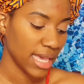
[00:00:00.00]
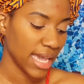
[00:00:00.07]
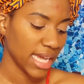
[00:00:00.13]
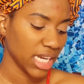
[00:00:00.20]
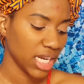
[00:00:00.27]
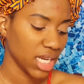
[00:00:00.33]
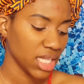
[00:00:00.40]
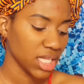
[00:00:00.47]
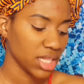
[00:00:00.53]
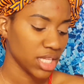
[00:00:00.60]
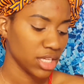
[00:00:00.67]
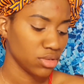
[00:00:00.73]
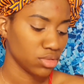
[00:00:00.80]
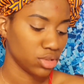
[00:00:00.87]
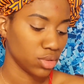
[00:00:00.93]
And another
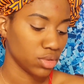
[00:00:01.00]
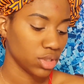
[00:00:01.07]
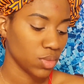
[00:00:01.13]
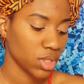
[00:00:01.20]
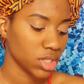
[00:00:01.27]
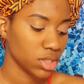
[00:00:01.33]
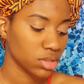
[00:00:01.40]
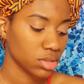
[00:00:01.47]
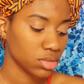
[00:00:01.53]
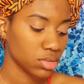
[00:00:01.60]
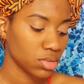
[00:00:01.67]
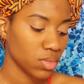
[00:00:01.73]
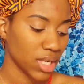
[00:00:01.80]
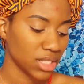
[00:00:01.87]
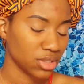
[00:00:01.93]
thing you don't want to do
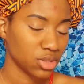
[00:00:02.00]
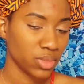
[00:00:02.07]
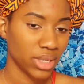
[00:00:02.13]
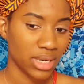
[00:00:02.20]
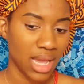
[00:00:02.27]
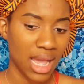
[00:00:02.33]
when doing